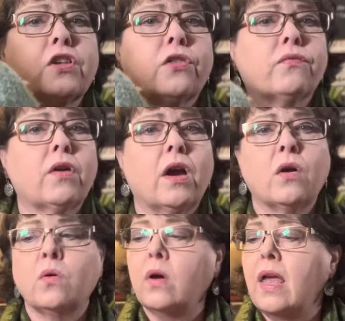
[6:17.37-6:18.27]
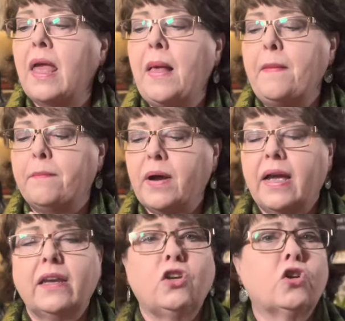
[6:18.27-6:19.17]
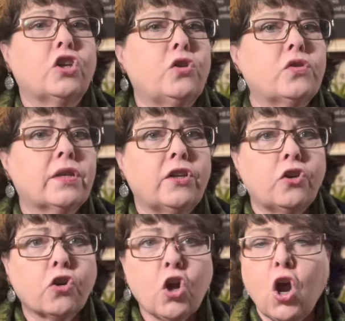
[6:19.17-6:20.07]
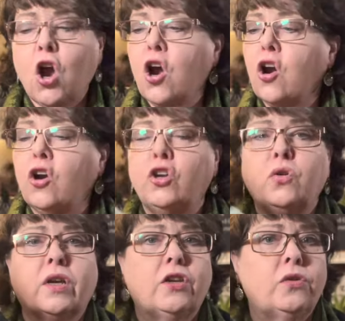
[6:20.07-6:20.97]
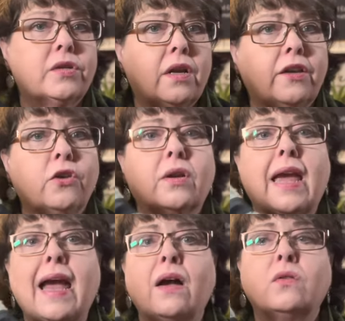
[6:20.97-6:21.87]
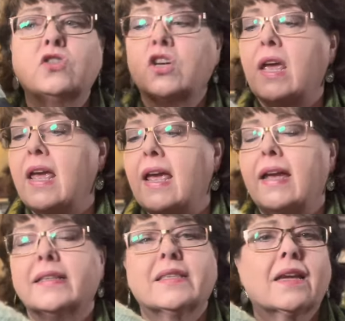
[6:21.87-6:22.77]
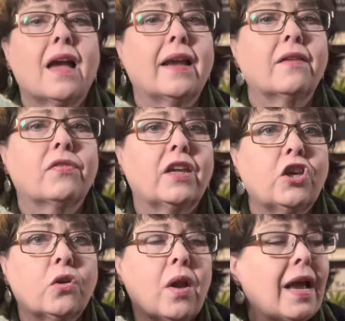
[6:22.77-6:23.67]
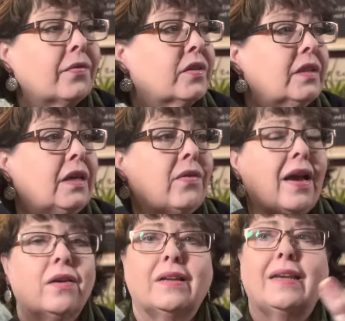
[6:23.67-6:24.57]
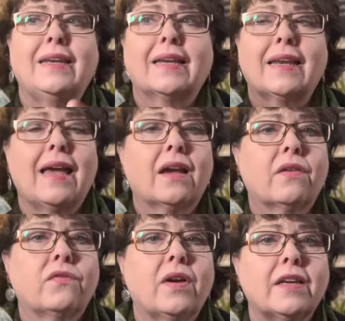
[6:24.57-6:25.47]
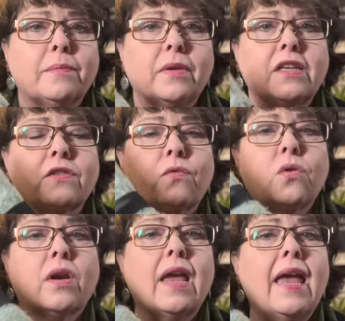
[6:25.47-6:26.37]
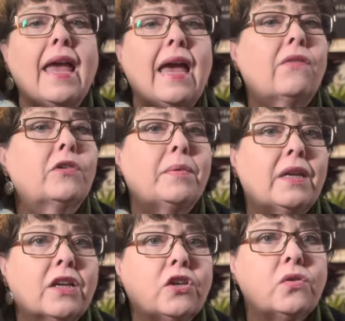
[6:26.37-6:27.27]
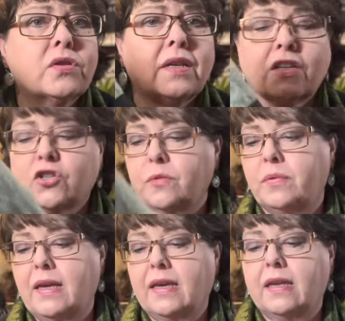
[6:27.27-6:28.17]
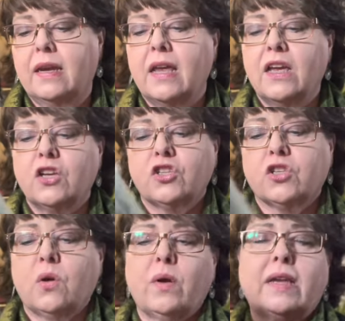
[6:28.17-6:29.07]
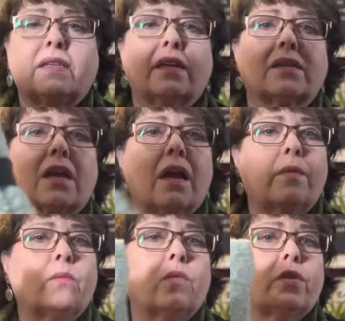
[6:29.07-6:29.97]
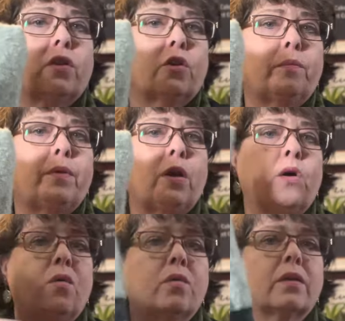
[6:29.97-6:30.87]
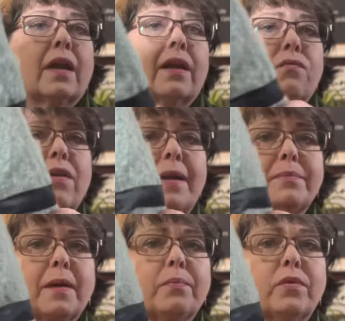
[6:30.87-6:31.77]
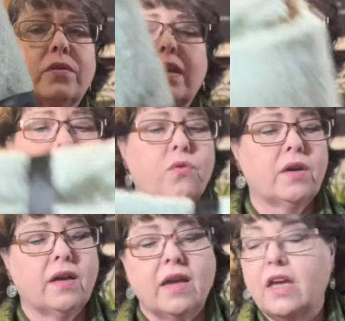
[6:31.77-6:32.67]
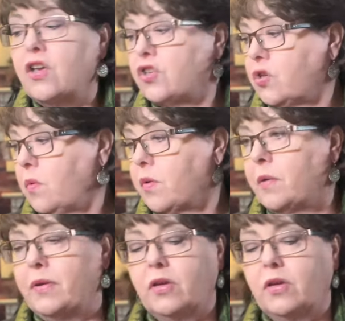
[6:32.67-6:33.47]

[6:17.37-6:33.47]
a throw, but you could use it in your car, you can use it on your couch. It's the kind of thing you don't have to leave out a knickknack and find a place for it. Everybody can use an extra blanket. So it does come with a little bow, kind of wrapped up real nice for you. So I'm going to be